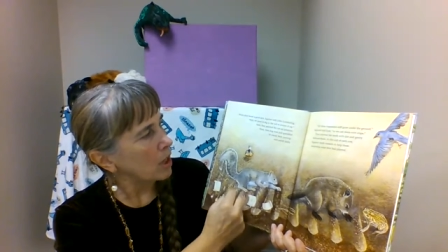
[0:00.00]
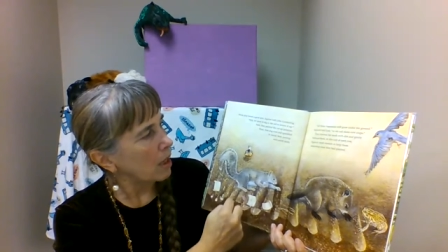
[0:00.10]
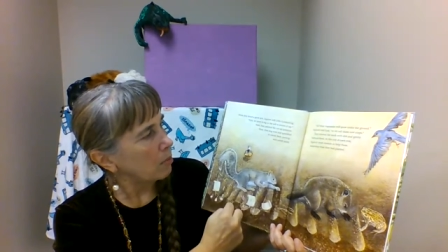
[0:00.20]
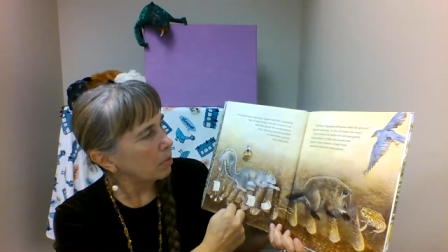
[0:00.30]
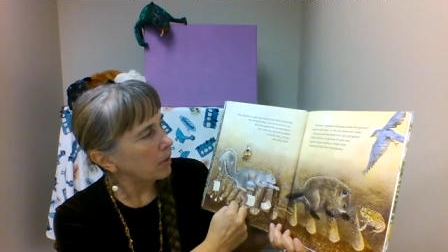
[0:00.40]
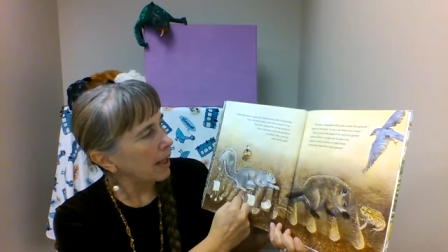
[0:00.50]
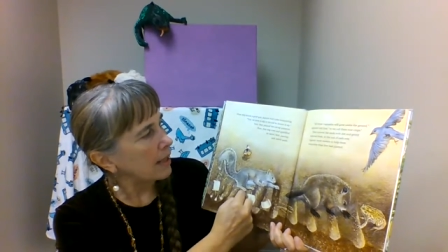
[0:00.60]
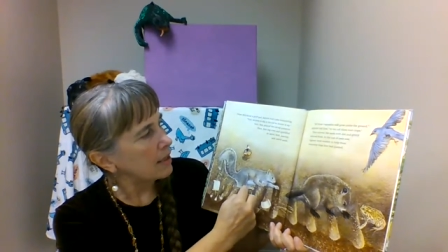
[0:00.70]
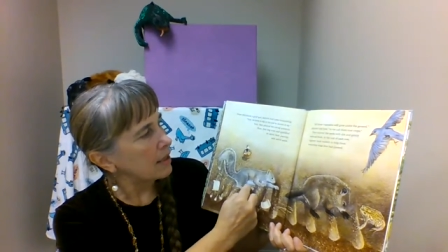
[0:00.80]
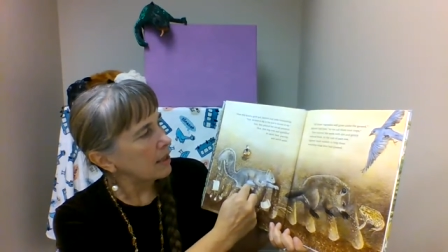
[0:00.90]
and
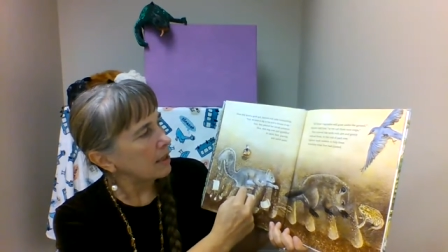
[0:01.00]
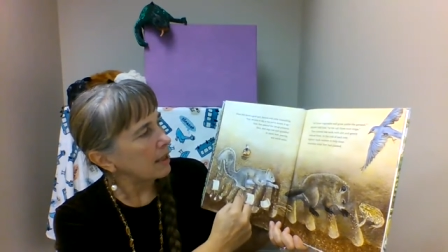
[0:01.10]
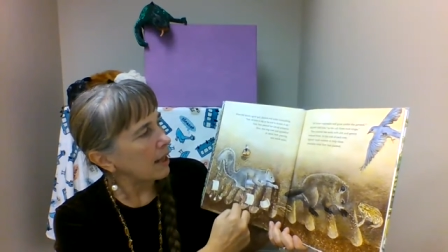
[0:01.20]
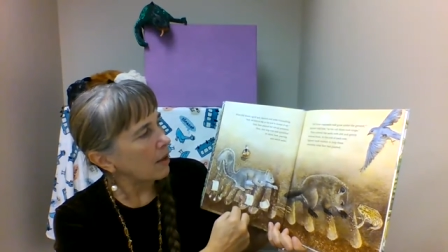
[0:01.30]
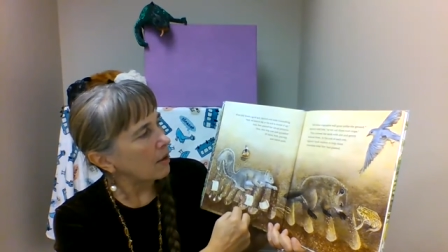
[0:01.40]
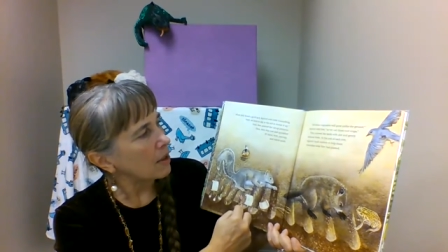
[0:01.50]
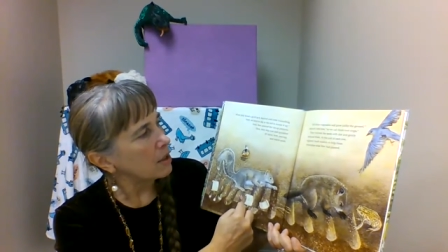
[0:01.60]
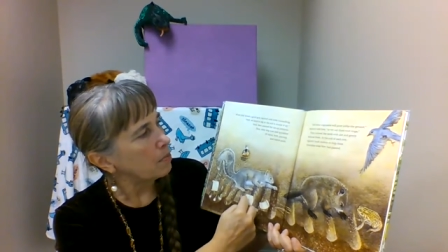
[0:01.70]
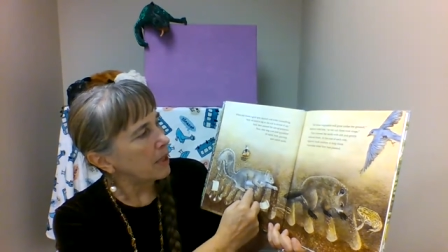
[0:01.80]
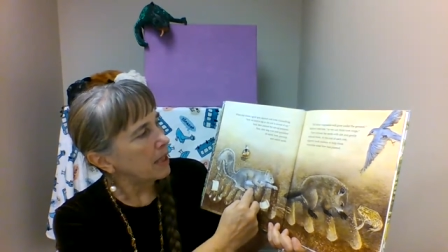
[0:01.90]
planted in
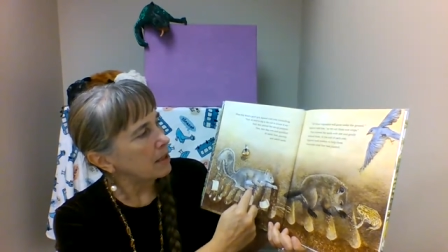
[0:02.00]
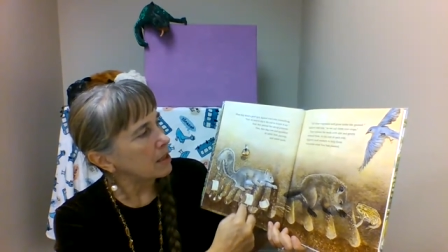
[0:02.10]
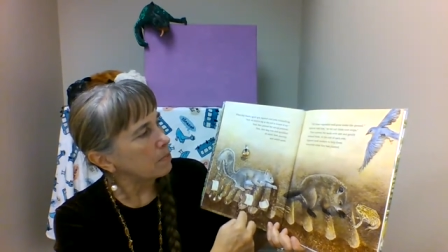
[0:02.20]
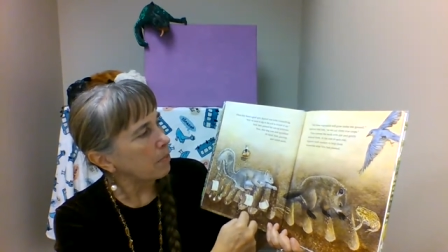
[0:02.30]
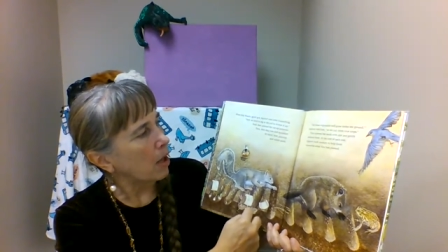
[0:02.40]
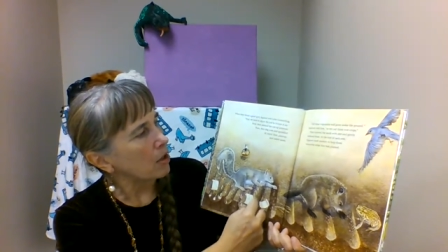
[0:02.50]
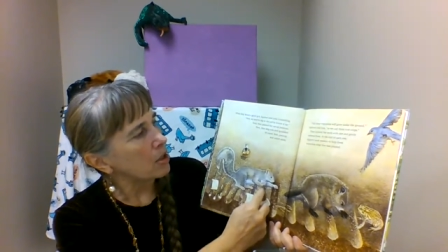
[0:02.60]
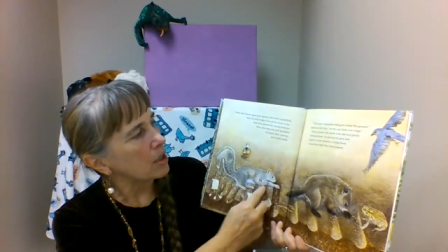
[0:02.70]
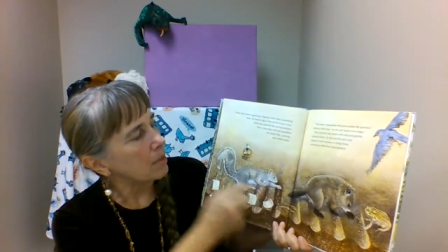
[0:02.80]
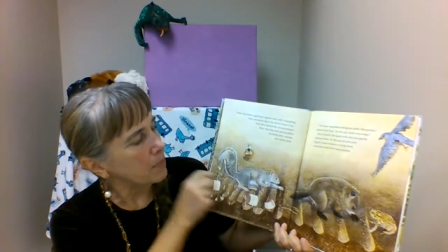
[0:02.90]
carrots, beets,
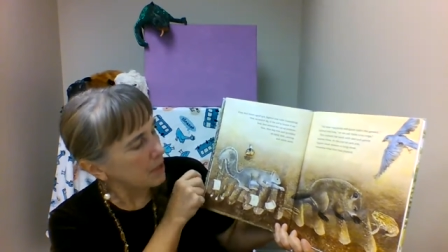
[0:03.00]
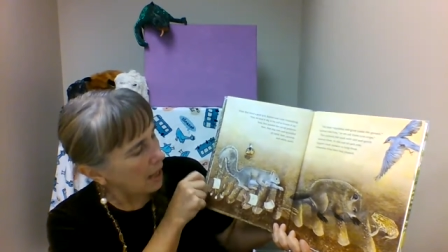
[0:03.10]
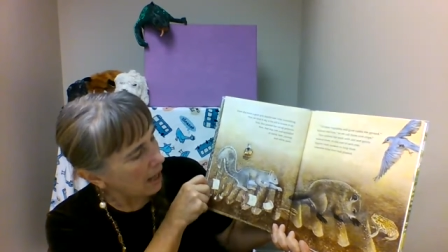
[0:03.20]
parsnips,